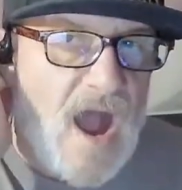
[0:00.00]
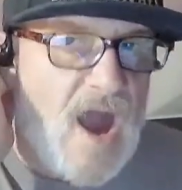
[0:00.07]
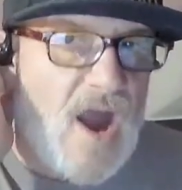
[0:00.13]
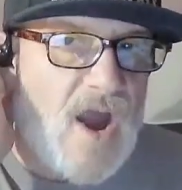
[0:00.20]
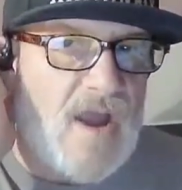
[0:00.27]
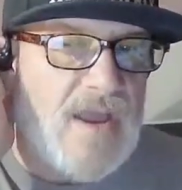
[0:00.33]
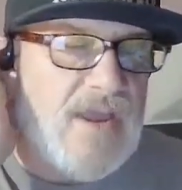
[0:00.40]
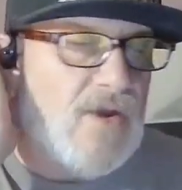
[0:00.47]

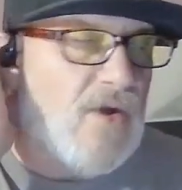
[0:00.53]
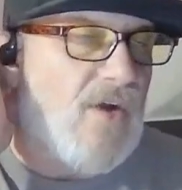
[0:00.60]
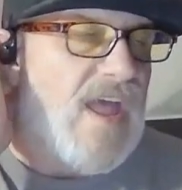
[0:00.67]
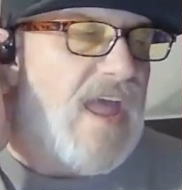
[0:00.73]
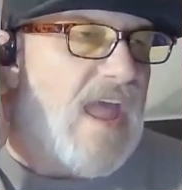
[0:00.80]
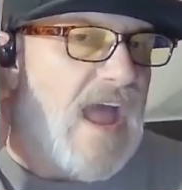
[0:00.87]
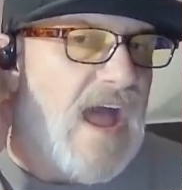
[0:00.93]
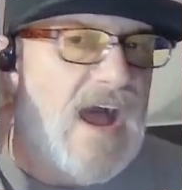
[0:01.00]
Our, you know,
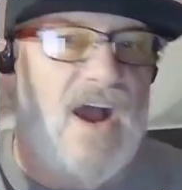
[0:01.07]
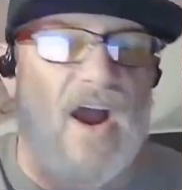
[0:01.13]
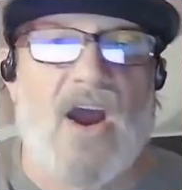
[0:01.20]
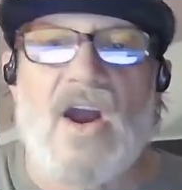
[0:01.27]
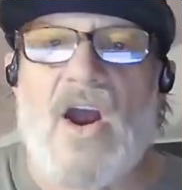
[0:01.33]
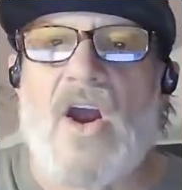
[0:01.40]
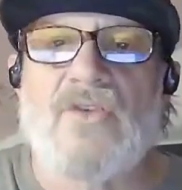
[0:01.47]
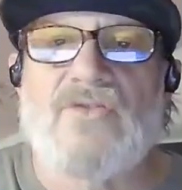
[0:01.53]
uh,
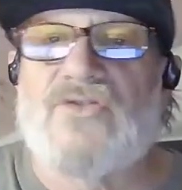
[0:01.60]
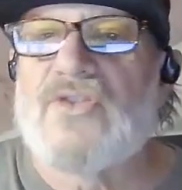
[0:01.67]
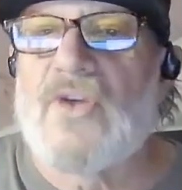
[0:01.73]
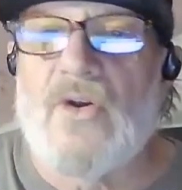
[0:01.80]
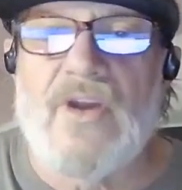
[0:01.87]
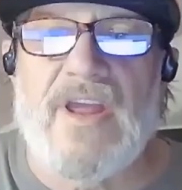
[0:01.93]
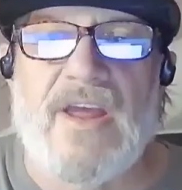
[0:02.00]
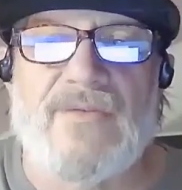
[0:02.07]
our, our
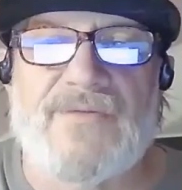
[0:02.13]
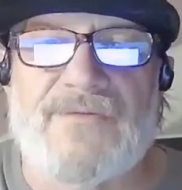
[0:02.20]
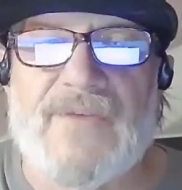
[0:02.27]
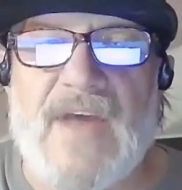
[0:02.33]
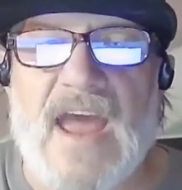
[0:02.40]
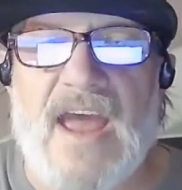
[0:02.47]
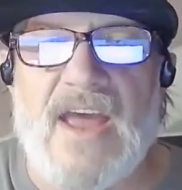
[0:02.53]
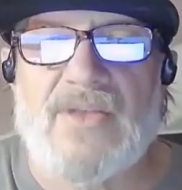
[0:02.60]
journey of
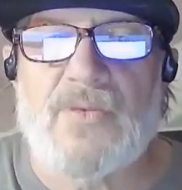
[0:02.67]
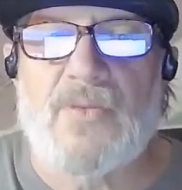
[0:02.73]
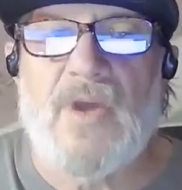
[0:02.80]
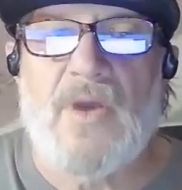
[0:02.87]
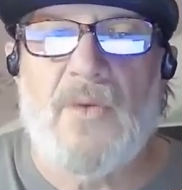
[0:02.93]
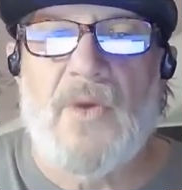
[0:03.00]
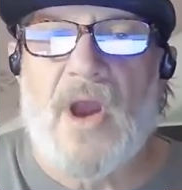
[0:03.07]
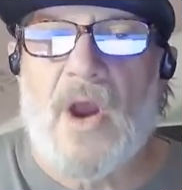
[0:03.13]
faith,
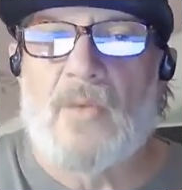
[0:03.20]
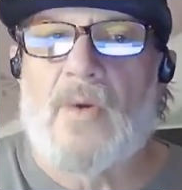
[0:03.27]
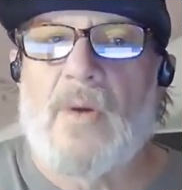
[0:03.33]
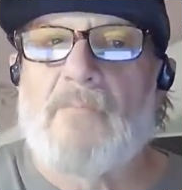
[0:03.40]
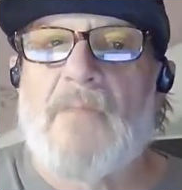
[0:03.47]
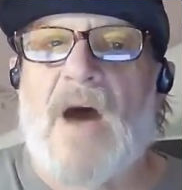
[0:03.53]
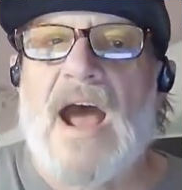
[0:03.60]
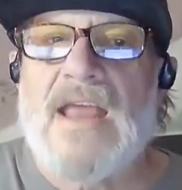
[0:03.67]
we, we are
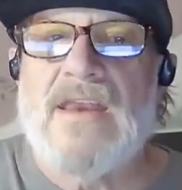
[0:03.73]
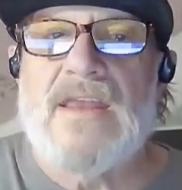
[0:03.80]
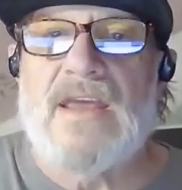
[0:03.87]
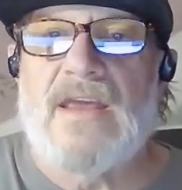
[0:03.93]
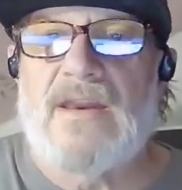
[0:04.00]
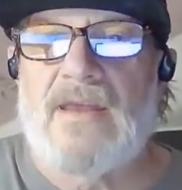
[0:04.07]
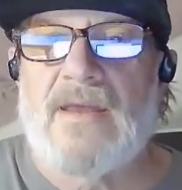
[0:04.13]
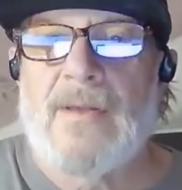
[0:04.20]

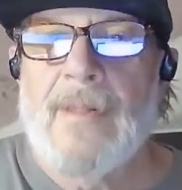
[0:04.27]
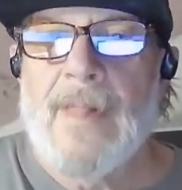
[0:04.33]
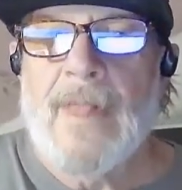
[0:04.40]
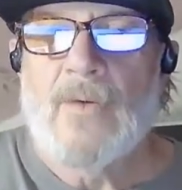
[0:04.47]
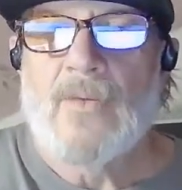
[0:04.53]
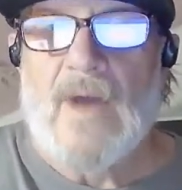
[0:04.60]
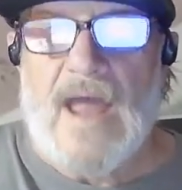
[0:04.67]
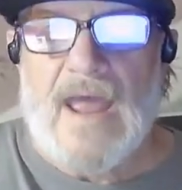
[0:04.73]
reminded,
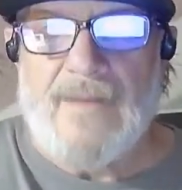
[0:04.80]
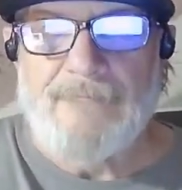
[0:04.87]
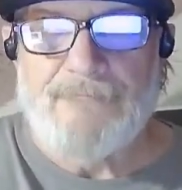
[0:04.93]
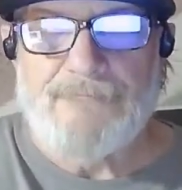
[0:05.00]
right,